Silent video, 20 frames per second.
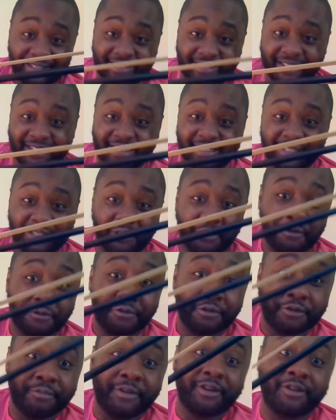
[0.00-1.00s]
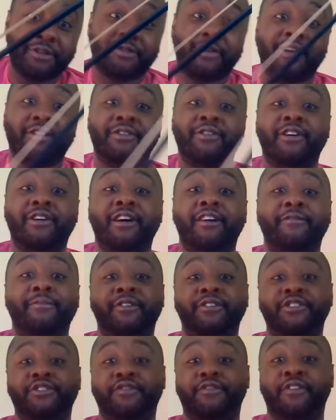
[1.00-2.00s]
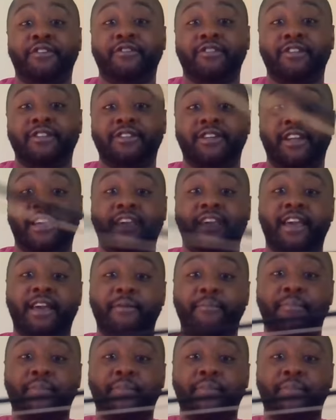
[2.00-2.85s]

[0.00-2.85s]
this is an older bow, so I don't know how much further it's going to get,